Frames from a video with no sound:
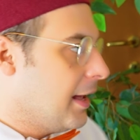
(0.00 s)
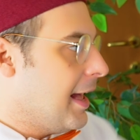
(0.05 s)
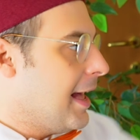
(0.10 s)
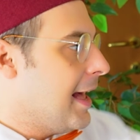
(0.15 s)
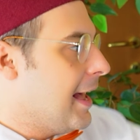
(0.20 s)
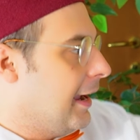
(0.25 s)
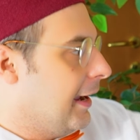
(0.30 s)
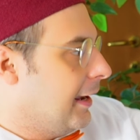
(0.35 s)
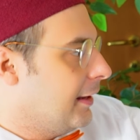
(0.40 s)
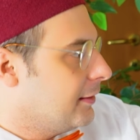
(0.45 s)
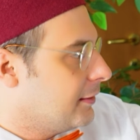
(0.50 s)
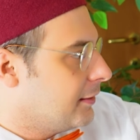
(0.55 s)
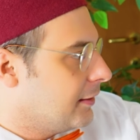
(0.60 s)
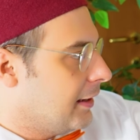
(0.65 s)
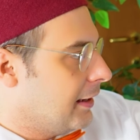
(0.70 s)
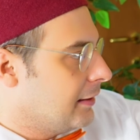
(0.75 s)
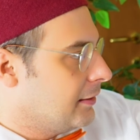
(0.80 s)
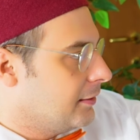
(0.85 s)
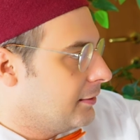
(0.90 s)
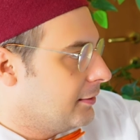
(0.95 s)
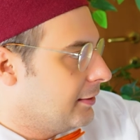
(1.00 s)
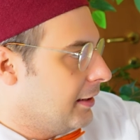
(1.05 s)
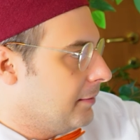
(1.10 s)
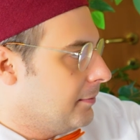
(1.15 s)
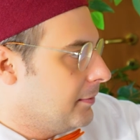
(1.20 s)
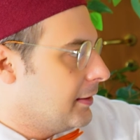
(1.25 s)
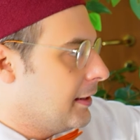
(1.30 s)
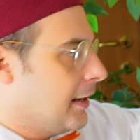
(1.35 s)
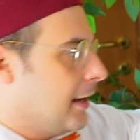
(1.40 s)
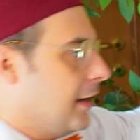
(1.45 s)
And at the
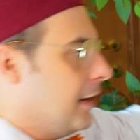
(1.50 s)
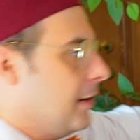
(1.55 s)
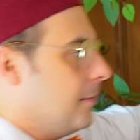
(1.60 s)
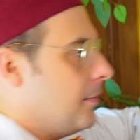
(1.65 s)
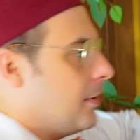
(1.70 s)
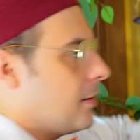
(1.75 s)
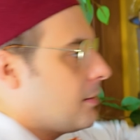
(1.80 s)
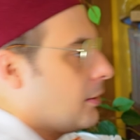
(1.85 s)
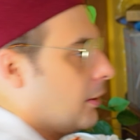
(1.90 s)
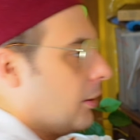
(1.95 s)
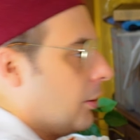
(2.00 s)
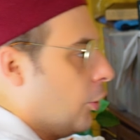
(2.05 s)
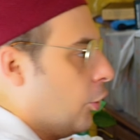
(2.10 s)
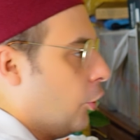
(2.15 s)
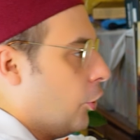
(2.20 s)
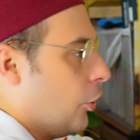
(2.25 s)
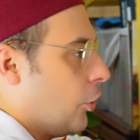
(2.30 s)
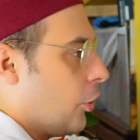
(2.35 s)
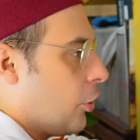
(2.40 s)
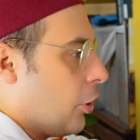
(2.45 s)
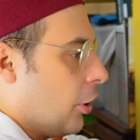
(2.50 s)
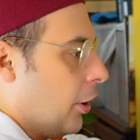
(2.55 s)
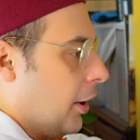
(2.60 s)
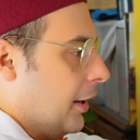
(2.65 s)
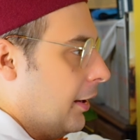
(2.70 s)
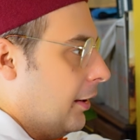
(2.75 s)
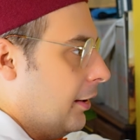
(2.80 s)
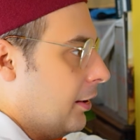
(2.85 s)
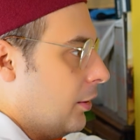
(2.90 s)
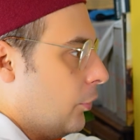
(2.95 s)
same time,
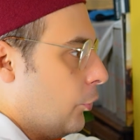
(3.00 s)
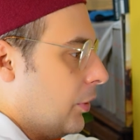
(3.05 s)
here